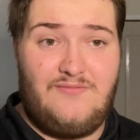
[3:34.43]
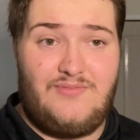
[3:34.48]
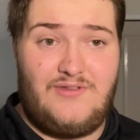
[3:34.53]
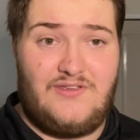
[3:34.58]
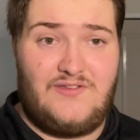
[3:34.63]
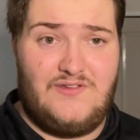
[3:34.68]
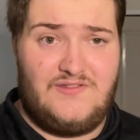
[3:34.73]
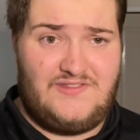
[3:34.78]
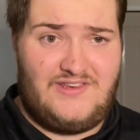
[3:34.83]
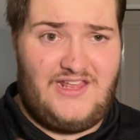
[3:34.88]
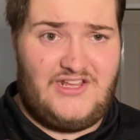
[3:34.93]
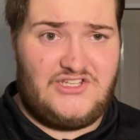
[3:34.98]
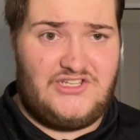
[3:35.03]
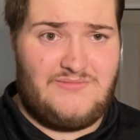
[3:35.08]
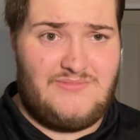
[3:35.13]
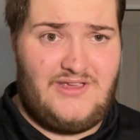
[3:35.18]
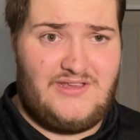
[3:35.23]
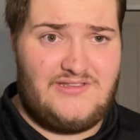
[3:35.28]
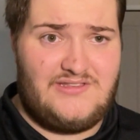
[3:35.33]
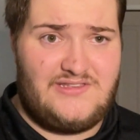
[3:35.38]
because it actually
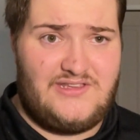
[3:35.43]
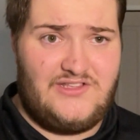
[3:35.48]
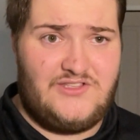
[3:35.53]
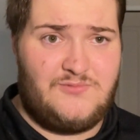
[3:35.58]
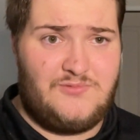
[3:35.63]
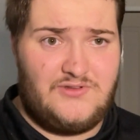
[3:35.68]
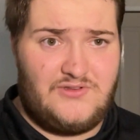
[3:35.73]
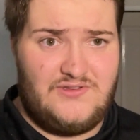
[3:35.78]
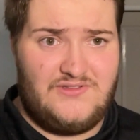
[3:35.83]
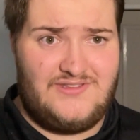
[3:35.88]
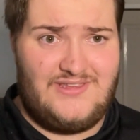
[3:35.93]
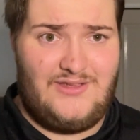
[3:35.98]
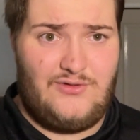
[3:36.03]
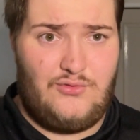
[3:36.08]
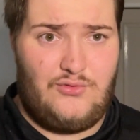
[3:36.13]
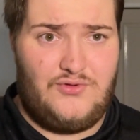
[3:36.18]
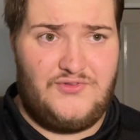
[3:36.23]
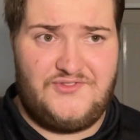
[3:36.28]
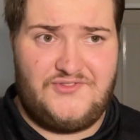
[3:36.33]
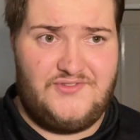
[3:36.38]
makes sense because they're
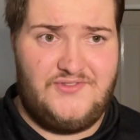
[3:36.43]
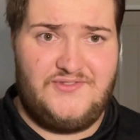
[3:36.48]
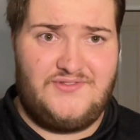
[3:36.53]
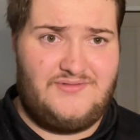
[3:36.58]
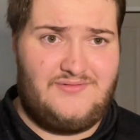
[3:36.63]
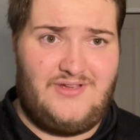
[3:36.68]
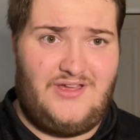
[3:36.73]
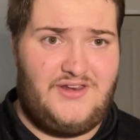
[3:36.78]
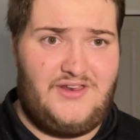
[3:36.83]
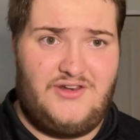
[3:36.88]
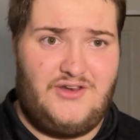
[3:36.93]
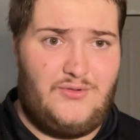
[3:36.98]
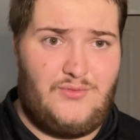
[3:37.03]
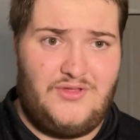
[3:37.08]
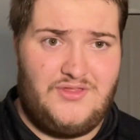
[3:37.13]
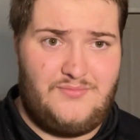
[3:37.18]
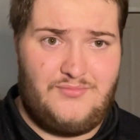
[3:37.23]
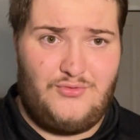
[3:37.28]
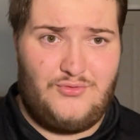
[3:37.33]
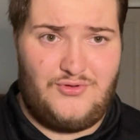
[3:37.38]
horses. I don't know why
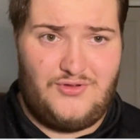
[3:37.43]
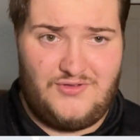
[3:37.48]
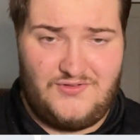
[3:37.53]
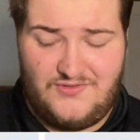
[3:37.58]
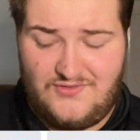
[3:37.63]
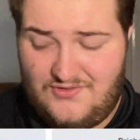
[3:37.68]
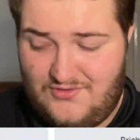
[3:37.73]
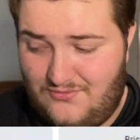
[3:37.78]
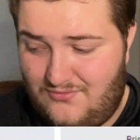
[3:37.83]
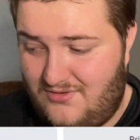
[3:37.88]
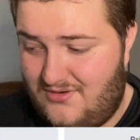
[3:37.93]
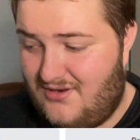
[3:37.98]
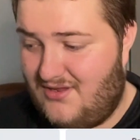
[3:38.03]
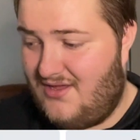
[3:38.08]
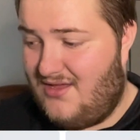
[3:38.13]
the Bulldogs do it.